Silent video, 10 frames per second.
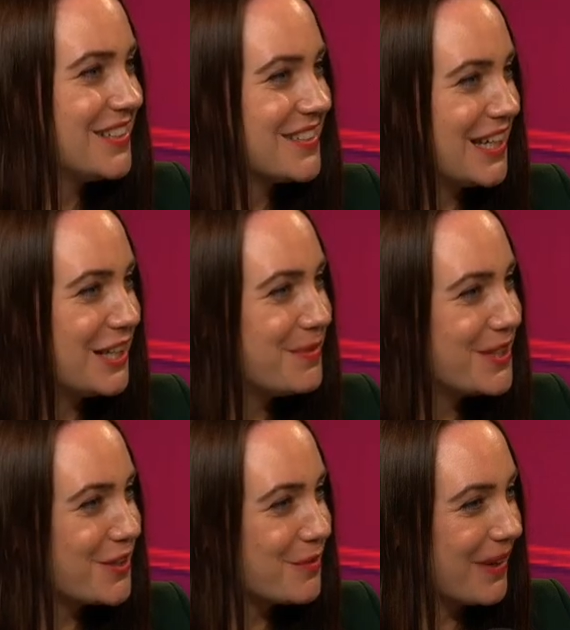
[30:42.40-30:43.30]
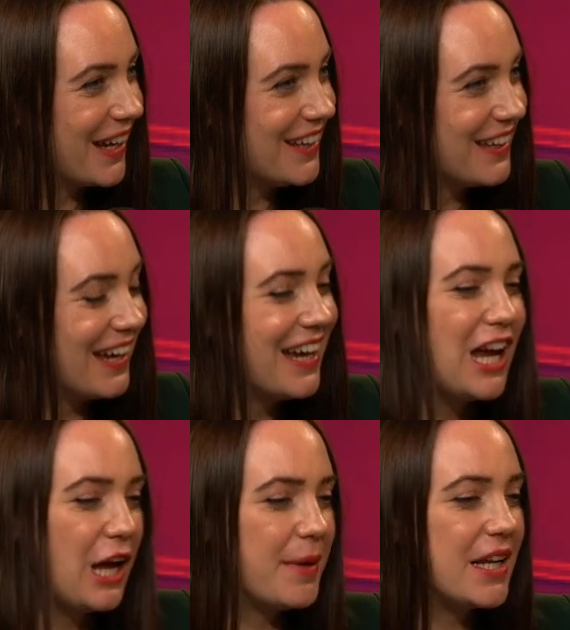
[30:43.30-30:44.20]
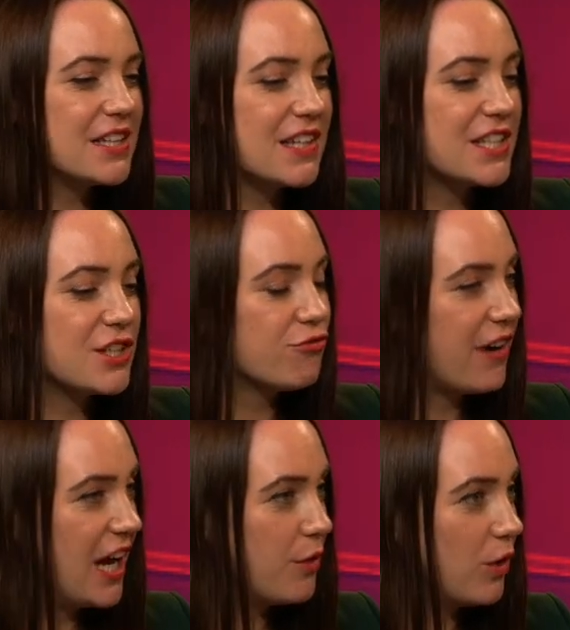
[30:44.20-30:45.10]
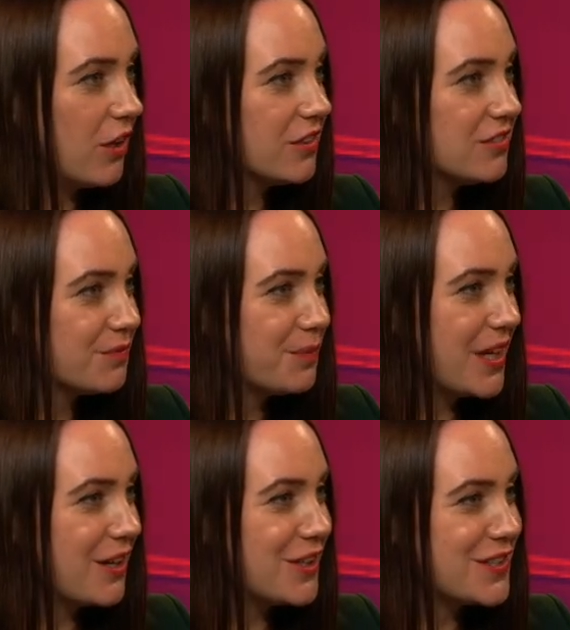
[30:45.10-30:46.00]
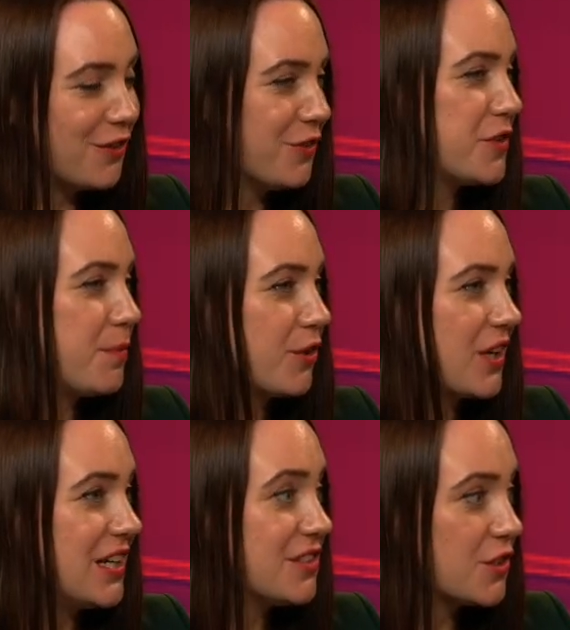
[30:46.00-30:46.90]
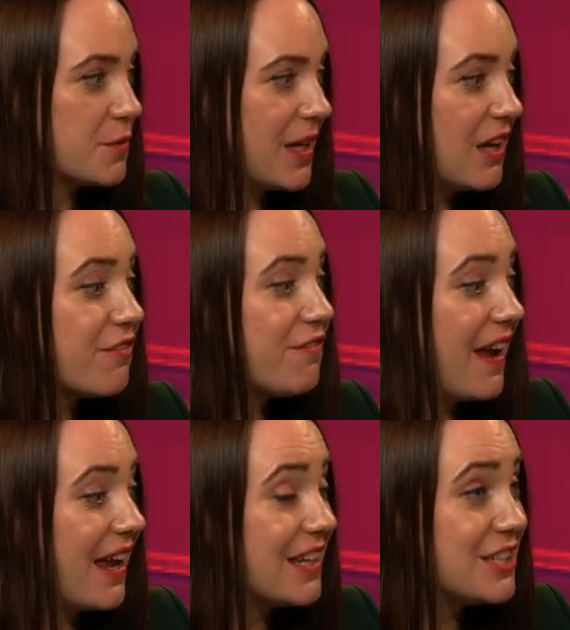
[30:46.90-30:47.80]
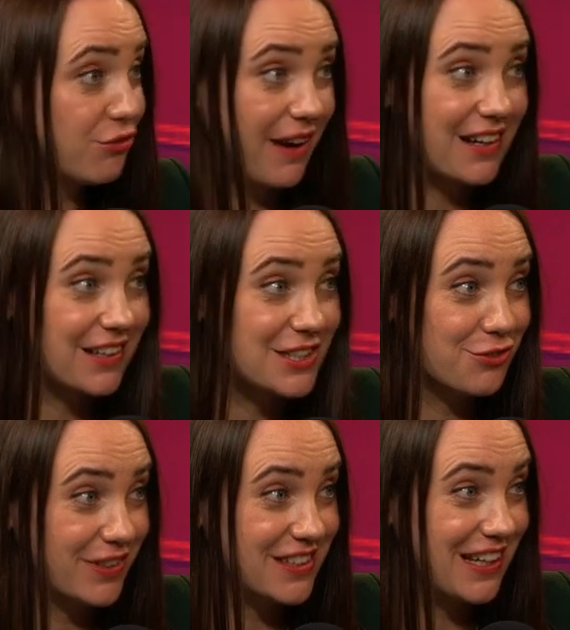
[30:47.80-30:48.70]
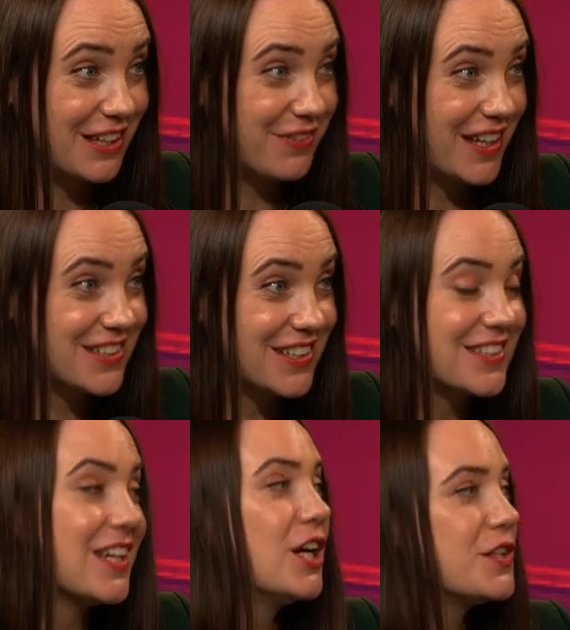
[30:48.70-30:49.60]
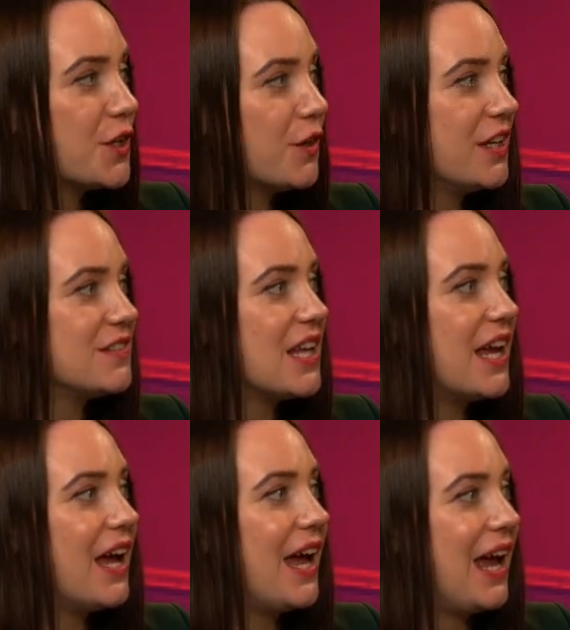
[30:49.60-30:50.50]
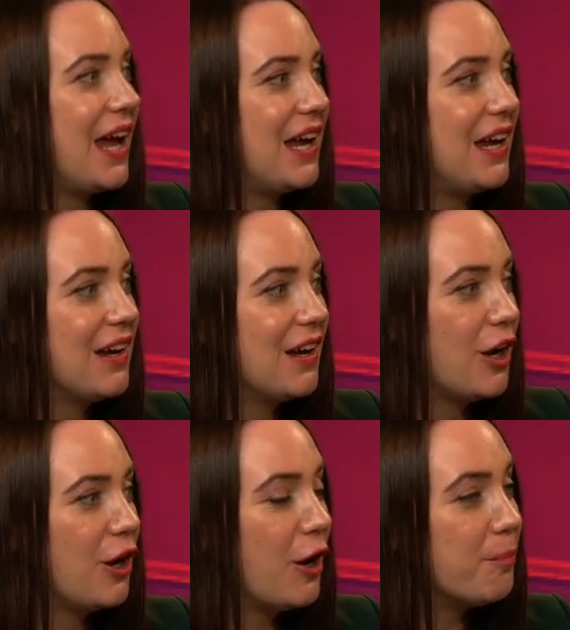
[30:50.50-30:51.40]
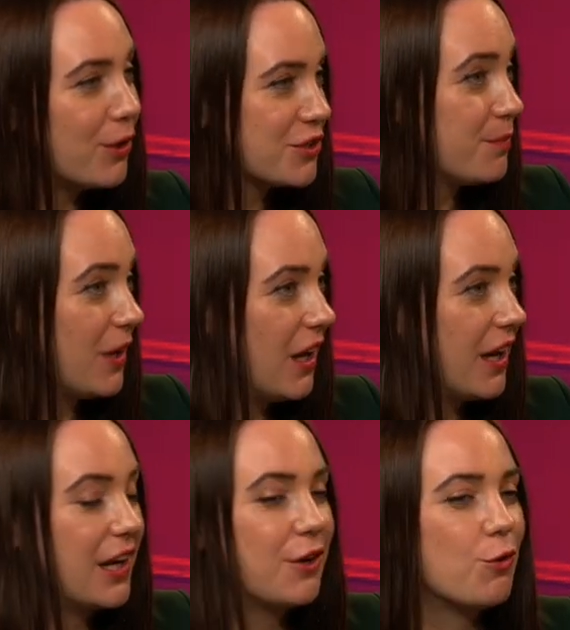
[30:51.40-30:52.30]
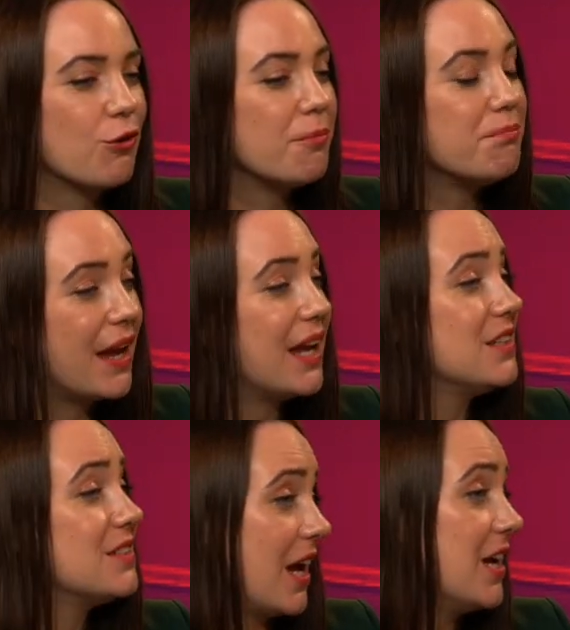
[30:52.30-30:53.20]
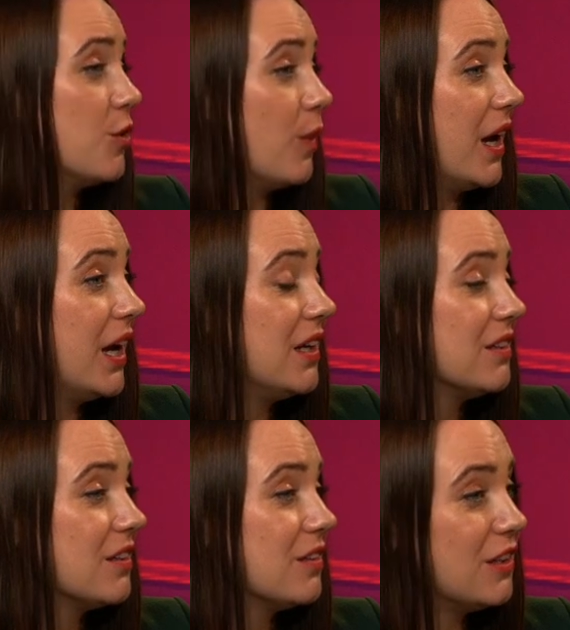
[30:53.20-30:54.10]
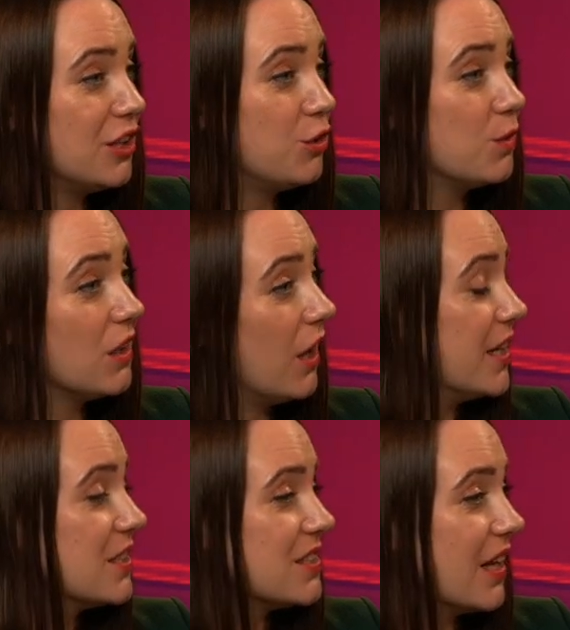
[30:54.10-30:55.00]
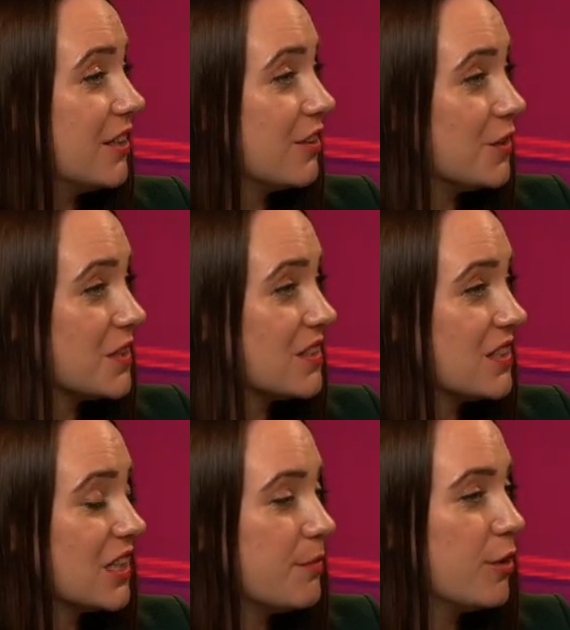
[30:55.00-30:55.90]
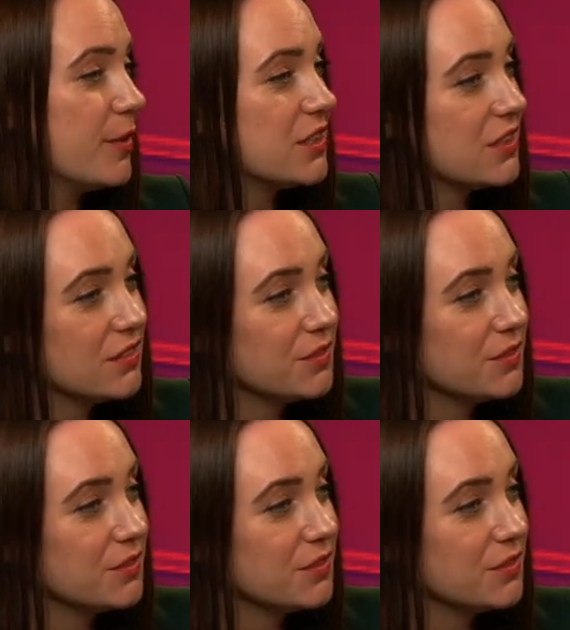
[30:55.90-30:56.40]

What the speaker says: I'll say a bit on the plate there. I mean, it's a rare one because on this podcast, you're speaking fairly directly to retail investors. So is there a bottom line or a main takeaway that you would like to say to those listening at the moment?